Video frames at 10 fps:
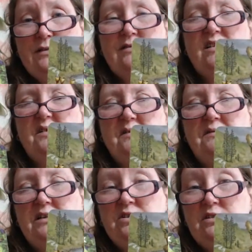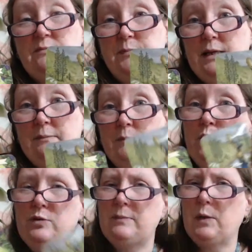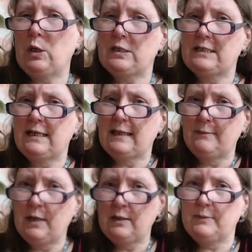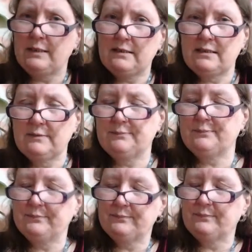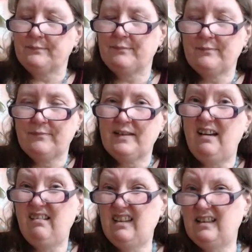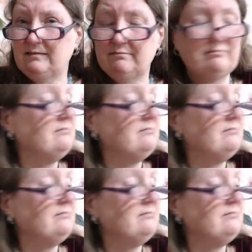so they're just being moody person at the moment. Aren't they?